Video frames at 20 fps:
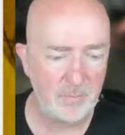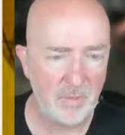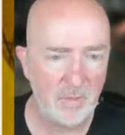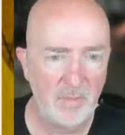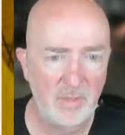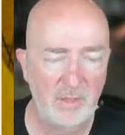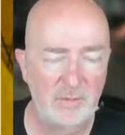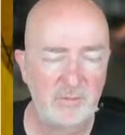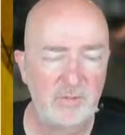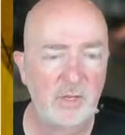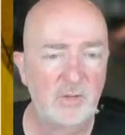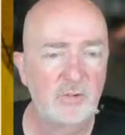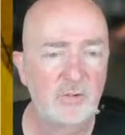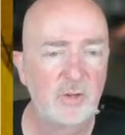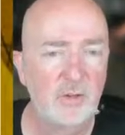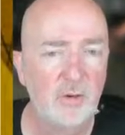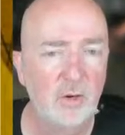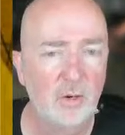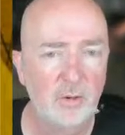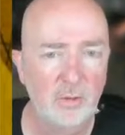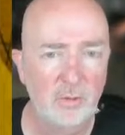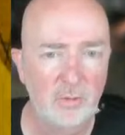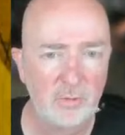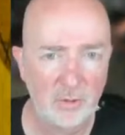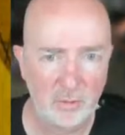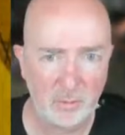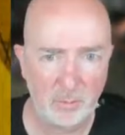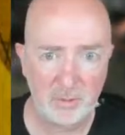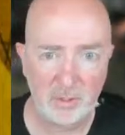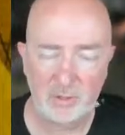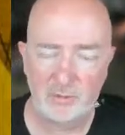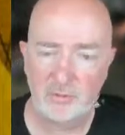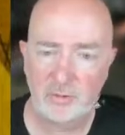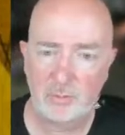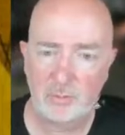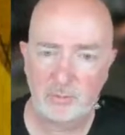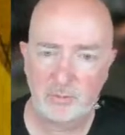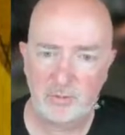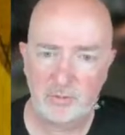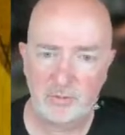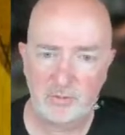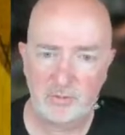that's actually not in the documentation. I'm just